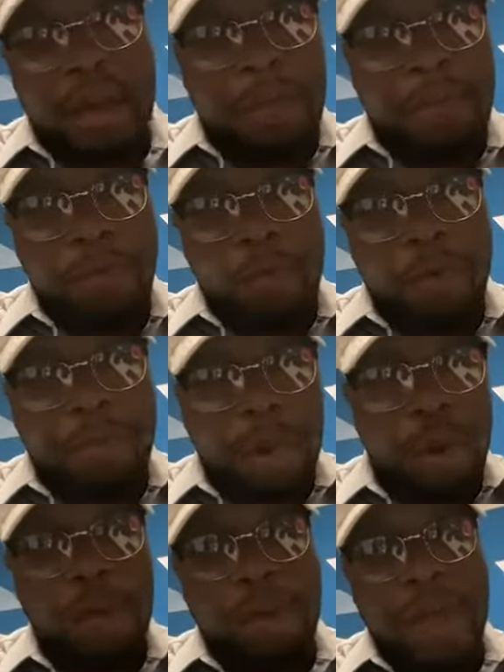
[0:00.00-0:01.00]
up with
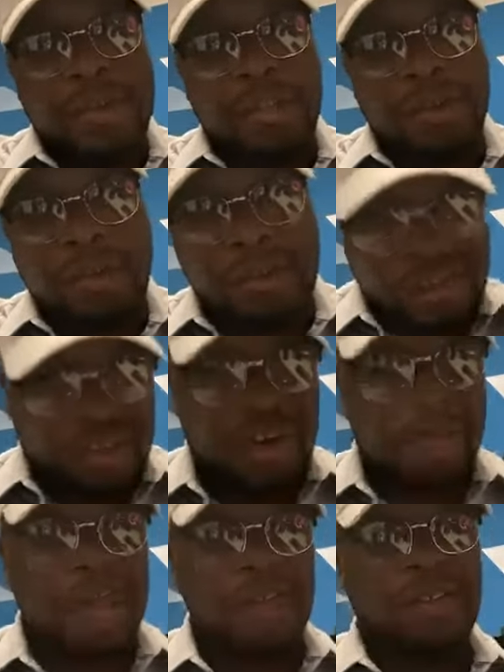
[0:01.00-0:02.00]
motivation and
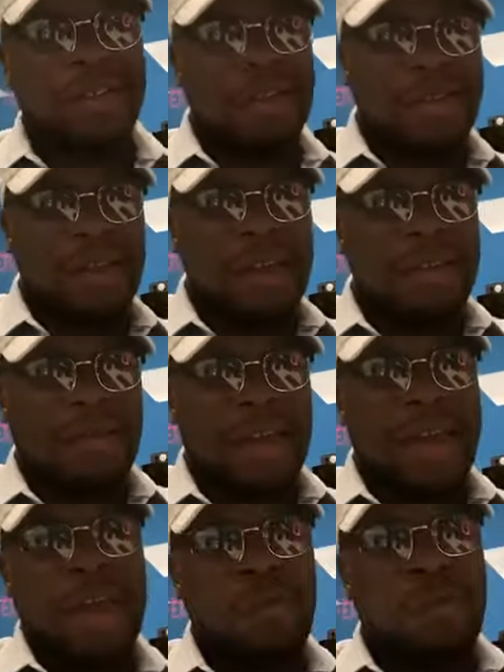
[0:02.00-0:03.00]
determination in the days
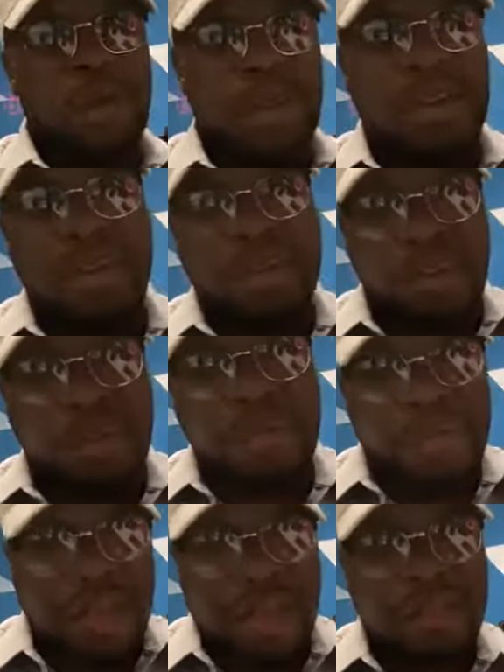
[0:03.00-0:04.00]
ahead. We can
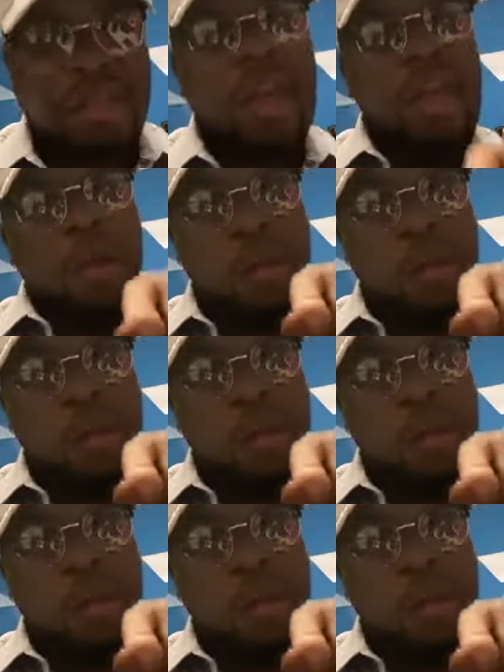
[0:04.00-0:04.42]
do this.